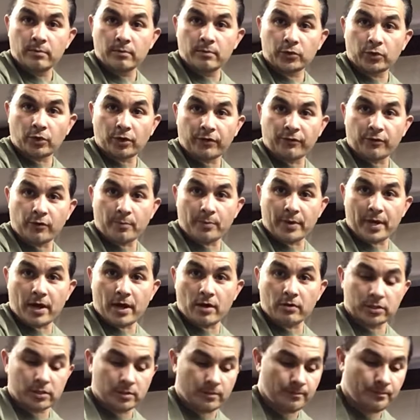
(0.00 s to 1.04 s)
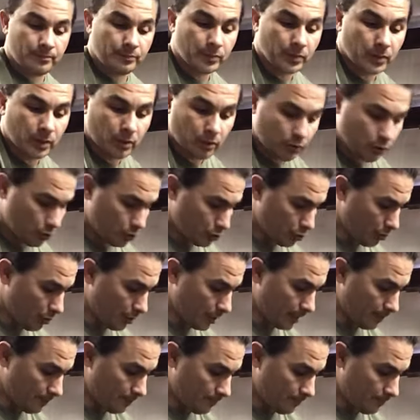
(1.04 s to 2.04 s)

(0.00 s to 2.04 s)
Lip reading: foot-pounds, you turn it.